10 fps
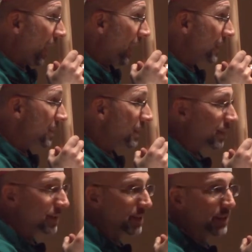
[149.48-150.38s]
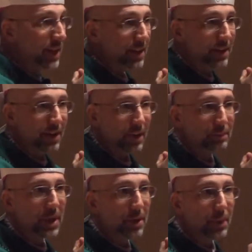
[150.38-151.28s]
And to think a
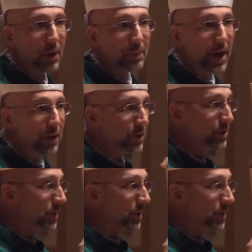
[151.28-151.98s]
bit about marriage,